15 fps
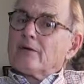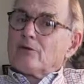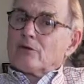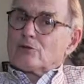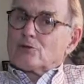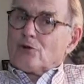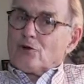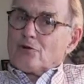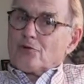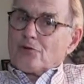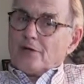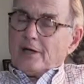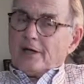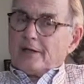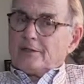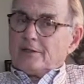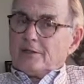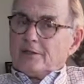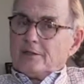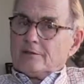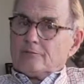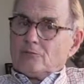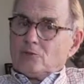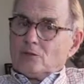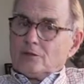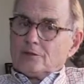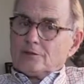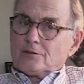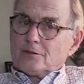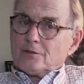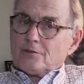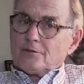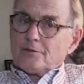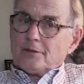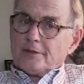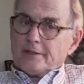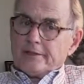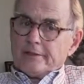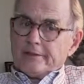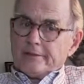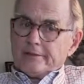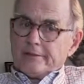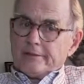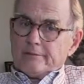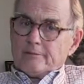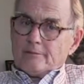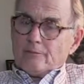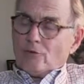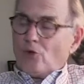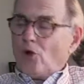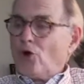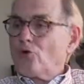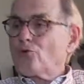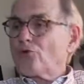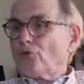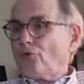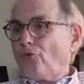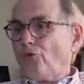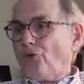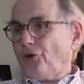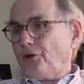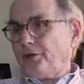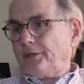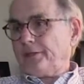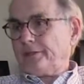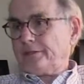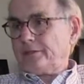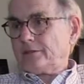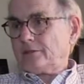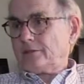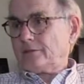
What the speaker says: The surgery I did was only local things.